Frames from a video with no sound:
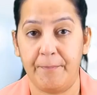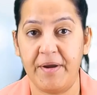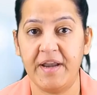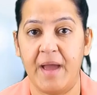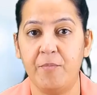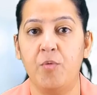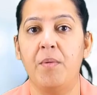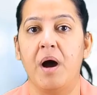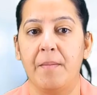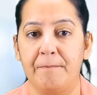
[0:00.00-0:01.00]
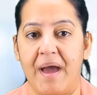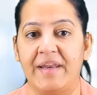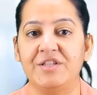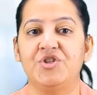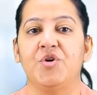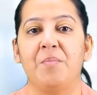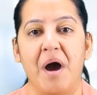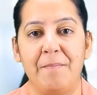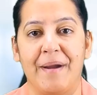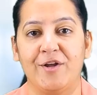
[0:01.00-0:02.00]
ependymoma
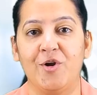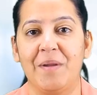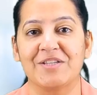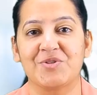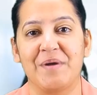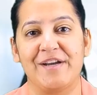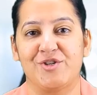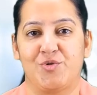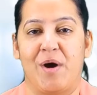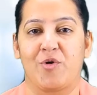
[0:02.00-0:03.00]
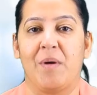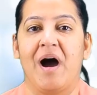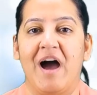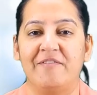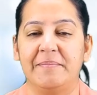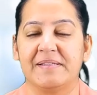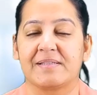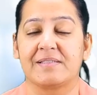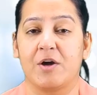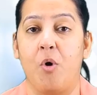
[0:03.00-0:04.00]
meningioma medulloblastoma and schwannoma i will be
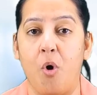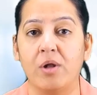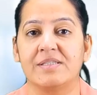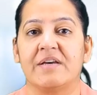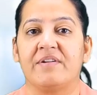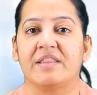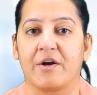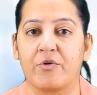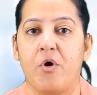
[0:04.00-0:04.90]
discussing all seven the